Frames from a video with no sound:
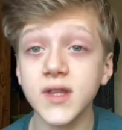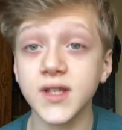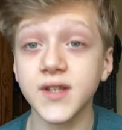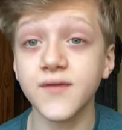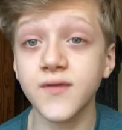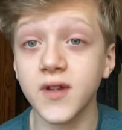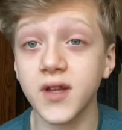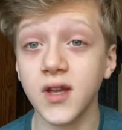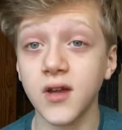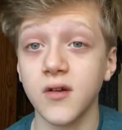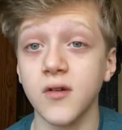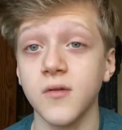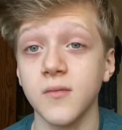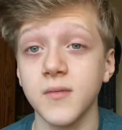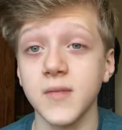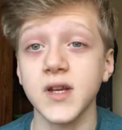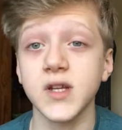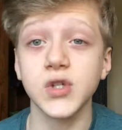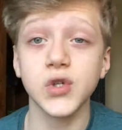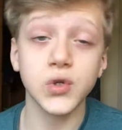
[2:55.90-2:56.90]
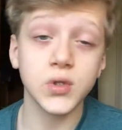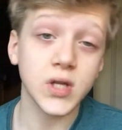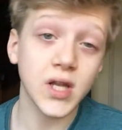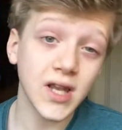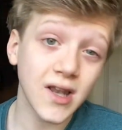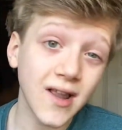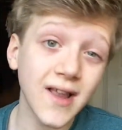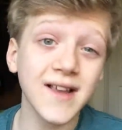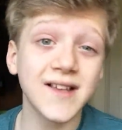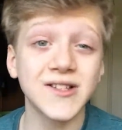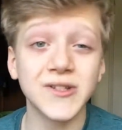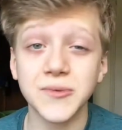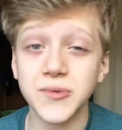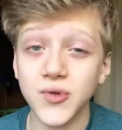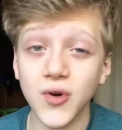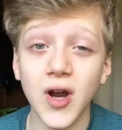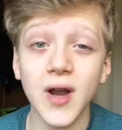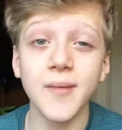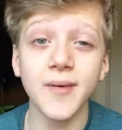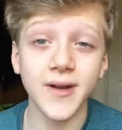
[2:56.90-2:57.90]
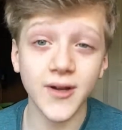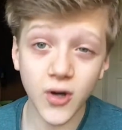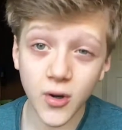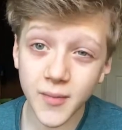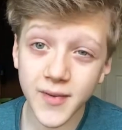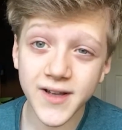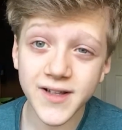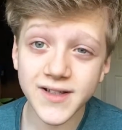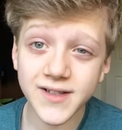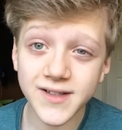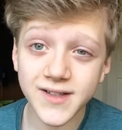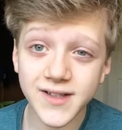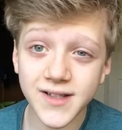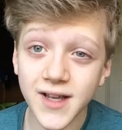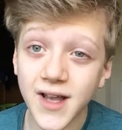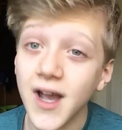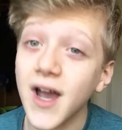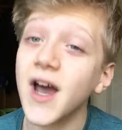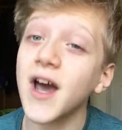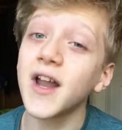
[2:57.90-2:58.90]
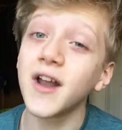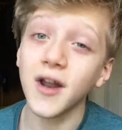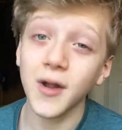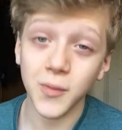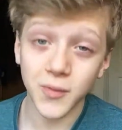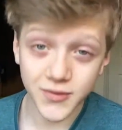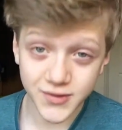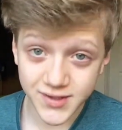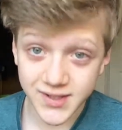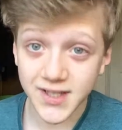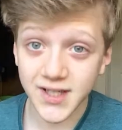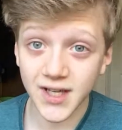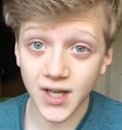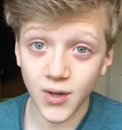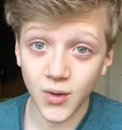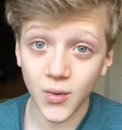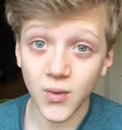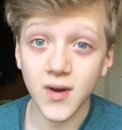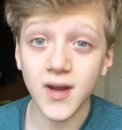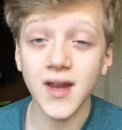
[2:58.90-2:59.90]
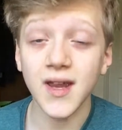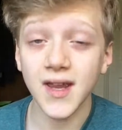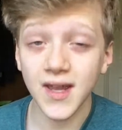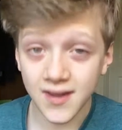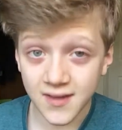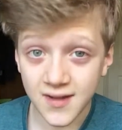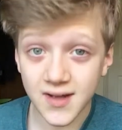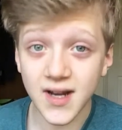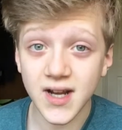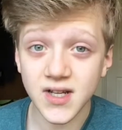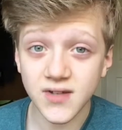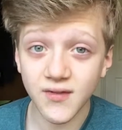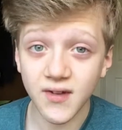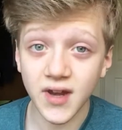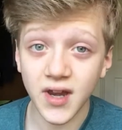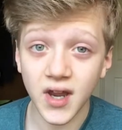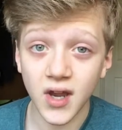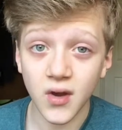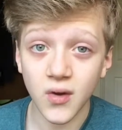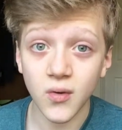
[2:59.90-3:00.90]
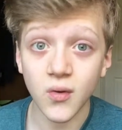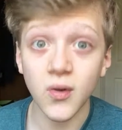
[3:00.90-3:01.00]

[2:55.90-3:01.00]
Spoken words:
this video, make sure to like, subscribe, and comment, and I will see you in the next video.